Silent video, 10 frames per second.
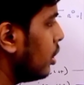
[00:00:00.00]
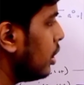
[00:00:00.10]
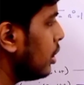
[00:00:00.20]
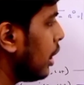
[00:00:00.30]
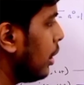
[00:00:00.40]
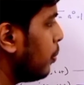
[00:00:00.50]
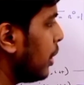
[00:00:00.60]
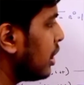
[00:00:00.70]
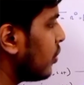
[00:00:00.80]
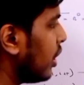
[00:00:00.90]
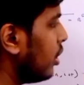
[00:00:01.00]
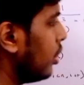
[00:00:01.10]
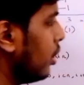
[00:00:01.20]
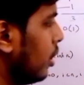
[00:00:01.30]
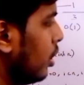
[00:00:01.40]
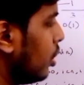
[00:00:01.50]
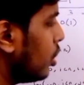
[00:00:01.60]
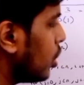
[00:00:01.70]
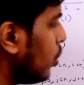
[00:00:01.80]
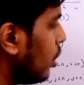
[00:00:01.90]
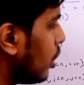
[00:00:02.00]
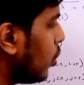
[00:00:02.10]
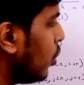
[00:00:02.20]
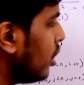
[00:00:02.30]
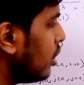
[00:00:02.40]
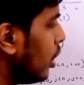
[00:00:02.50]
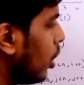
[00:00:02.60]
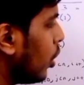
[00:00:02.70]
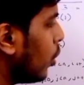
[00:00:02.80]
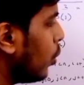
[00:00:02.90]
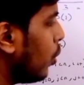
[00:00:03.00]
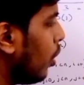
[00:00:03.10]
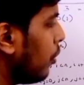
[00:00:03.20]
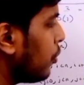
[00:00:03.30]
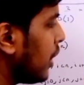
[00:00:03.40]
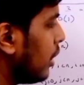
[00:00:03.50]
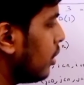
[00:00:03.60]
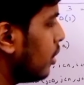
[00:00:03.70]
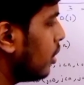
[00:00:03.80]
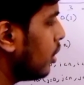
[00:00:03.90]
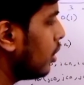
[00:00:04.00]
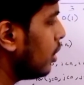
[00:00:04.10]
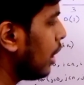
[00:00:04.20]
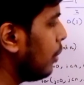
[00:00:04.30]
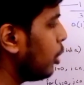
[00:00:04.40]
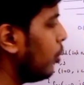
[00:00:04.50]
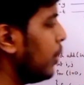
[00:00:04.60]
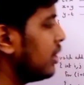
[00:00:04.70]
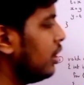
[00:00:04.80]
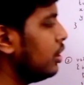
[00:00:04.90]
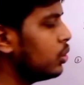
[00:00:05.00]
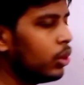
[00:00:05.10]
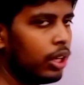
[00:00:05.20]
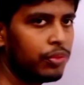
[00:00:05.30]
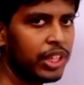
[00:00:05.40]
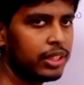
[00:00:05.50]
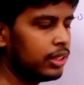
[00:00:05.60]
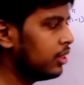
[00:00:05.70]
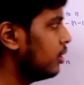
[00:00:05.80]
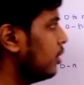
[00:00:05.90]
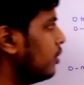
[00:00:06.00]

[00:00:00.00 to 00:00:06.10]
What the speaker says: This is n plus 1. So the code is O of n. Time complexity is O of n.